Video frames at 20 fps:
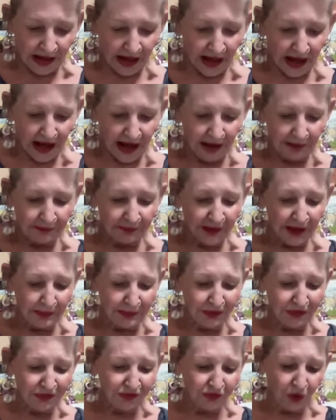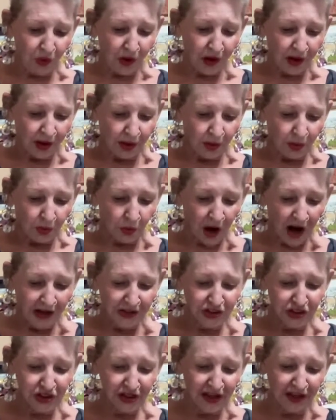Uh, number four,
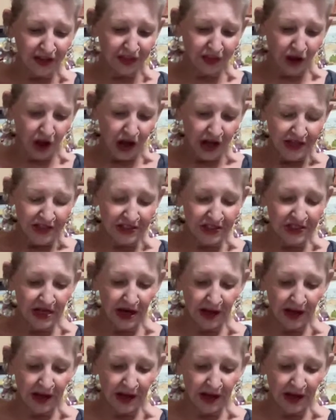watch the thoughts